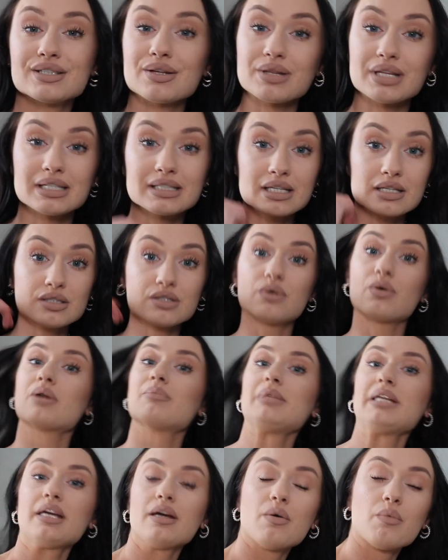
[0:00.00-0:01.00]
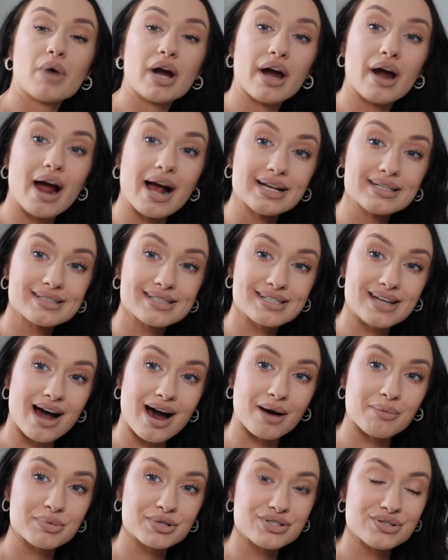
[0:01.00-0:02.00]
So this is normally where I
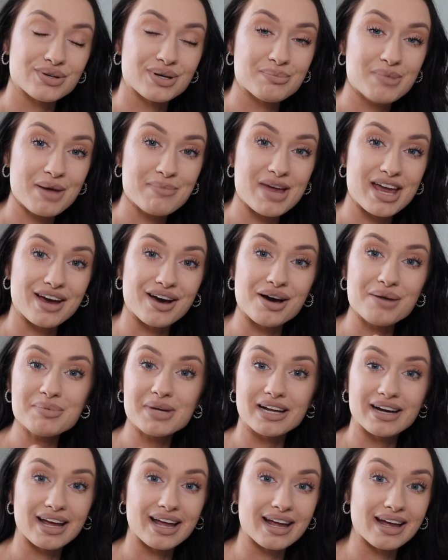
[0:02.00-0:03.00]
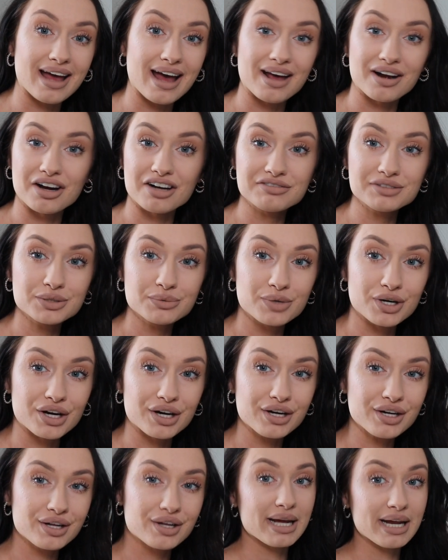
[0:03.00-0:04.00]
stop doing my makeup and I head off to
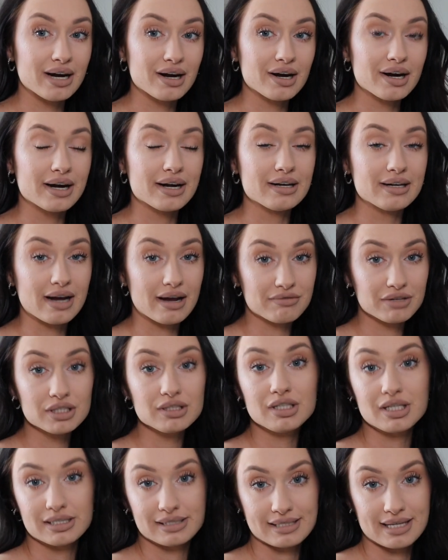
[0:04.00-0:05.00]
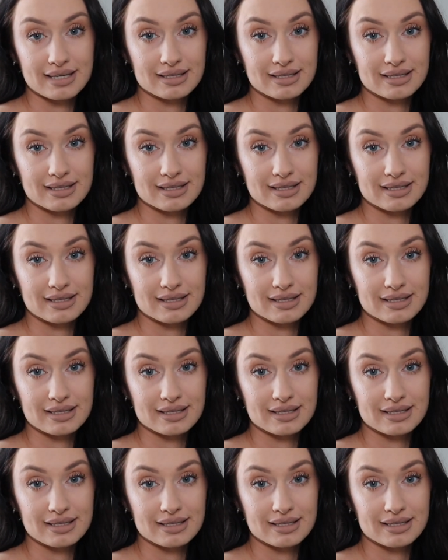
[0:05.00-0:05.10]
work. My hair never looks